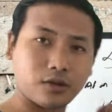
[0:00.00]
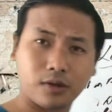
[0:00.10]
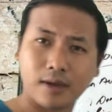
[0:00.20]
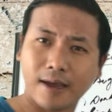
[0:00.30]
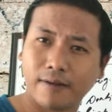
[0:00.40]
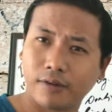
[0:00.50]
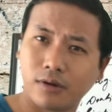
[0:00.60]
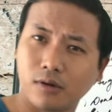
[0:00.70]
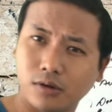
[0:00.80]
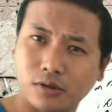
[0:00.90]
you have
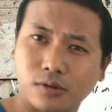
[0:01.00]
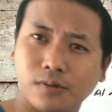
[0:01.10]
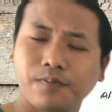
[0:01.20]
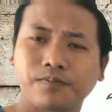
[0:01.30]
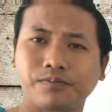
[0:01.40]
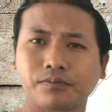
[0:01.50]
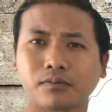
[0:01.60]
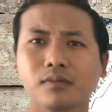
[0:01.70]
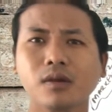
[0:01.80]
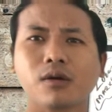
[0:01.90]
the auto
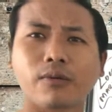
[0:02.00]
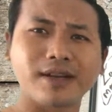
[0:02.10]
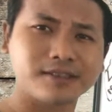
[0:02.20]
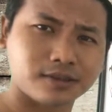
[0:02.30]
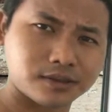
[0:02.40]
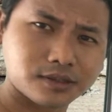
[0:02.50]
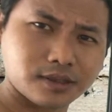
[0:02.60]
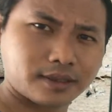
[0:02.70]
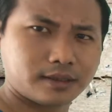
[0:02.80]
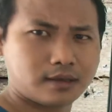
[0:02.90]
renters,
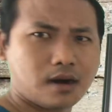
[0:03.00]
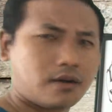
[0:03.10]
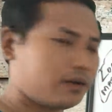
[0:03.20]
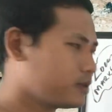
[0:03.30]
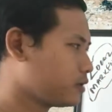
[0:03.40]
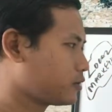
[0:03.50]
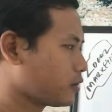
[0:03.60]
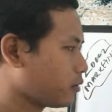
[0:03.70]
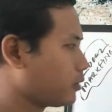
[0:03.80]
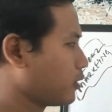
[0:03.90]
like the car rental.
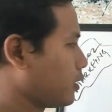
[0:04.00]
So